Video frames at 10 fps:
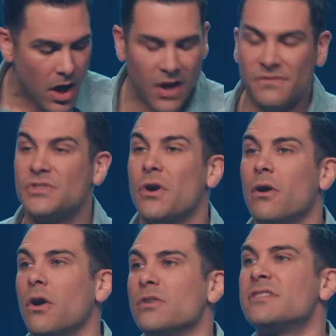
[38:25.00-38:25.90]
of
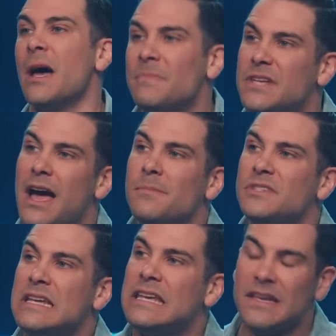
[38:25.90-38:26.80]
sorrow.
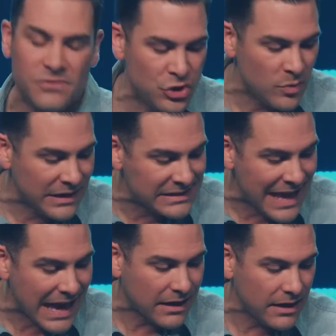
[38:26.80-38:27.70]
Sometimes he gives you
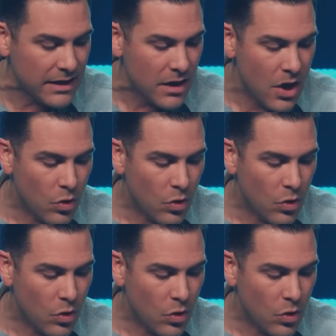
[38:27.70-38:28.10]
exactly